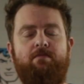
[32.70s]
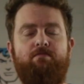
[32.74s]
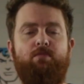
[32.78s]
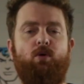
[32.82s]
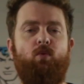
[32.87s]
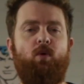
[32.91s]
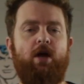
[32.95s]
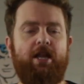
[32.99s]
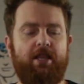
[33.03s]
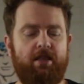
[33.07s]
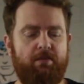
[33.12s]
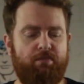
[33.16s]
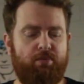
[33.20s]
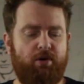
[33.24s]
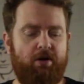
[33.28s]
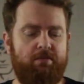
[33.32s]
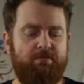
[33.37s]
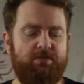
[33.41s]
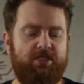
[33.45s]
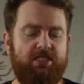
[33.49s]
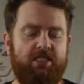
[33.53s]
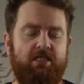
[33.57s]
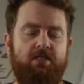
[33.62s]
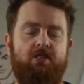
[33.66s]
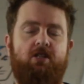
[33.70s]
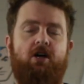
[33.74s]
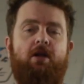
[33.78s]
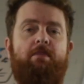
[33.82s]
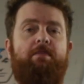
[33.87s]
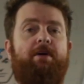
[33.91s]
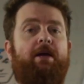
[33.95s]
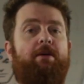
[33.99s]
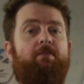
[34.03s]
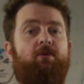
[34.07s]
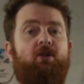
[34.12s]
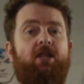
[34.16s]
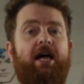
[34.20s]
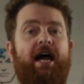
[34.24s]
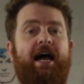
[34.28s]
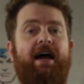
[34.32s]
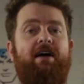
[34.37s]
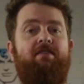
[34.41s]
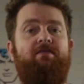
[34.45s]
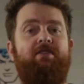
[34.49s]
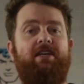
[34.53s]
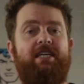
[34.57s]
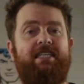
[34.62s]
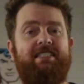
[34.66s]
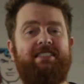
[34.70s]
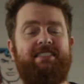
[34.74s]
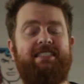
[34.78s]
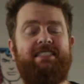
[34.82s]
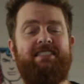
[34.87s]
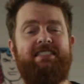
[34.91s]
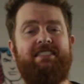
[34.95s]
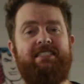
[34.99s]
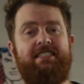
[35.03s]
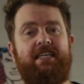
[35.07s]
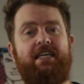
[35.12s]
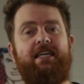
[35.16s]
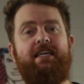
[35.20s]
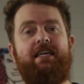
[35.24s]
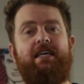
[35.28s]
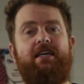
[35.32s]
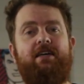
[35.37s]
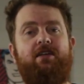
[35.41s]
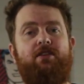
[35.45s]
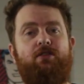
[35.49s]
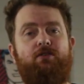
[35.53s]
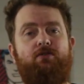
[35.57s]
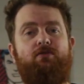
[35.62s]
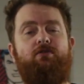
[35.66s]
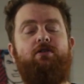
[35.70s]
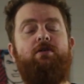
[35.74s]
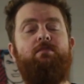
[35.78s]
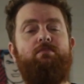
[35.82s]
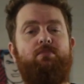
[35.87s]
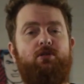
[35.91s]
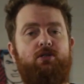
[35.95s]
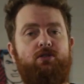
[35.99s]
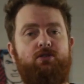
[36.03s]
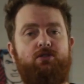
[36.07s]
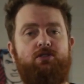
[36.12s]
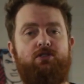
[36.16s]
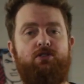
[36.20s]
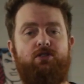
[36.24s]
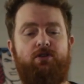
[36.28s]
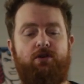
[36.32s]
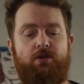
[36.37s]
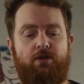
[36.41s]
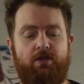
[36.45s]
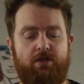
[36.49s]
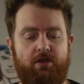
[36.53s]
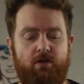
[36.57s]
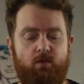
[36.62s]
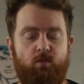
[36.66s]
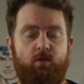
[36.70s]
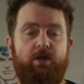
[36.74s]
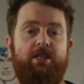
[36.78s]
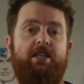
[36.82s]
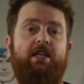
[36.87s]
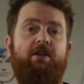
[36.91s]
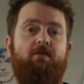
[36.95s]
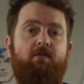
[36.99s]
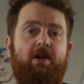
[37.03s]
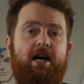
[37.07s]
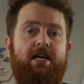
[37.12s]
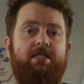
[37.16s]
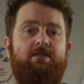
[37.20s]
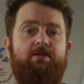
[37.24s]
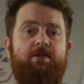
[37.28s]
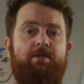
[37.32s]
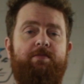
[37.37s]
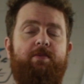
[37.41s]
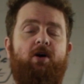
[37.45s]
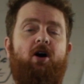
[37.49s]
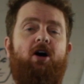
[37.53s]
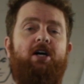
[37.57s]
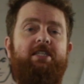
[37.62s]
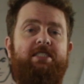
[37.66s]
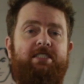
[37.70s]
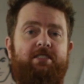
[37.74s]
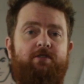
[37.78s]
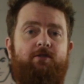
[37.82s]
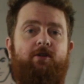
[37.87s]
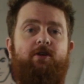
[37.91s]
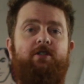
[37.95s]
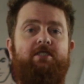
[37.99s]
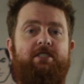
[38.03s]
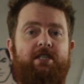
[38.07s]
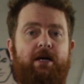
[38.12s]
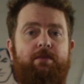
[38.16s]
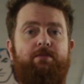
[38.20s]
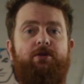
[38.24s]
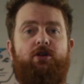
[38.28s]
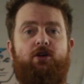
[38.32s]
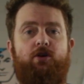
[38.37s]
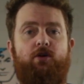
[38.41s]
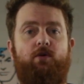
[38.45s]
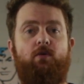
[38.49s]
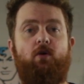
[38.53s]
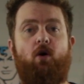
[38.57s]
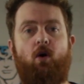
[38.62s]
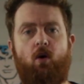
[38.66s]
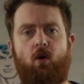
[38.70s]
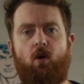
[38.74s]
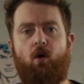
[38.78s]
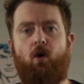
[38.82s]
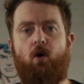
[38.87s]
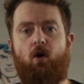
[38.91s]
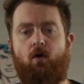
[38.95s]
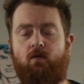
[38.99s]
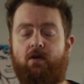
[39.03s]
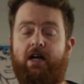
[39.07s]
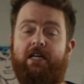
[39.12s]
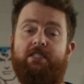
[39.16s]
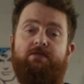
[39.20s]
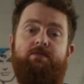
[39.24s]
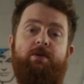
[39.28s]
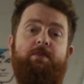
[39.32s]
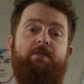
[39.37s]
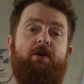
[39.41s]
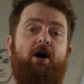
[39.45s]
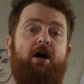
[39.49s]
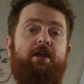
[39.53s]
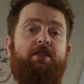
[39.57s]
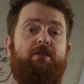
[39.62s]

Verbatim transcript: But one of the problems that a lot of people have is the syncing through Bluetooth with their Raspberry Pi Zero W or Raspberry Pi